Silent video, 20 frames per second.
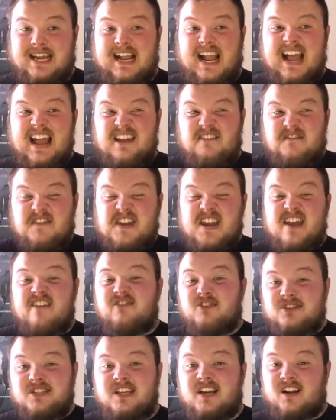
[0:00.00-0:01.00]
Like, I have
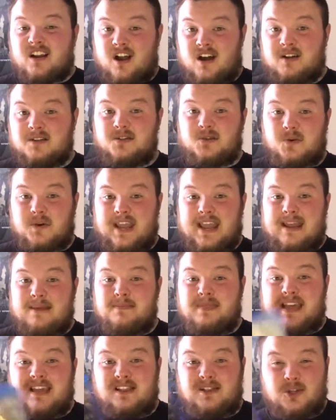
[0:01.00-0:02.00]
never seen a console
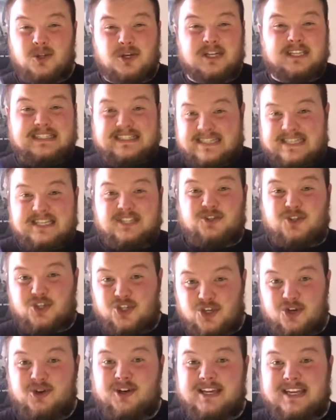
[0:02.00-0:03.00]
game that looks this
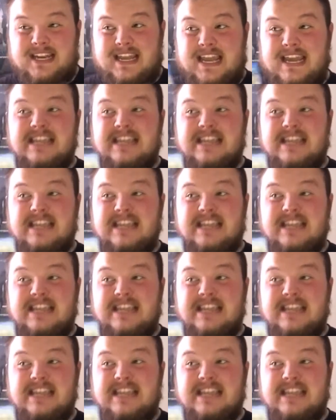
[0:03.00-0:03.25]
good.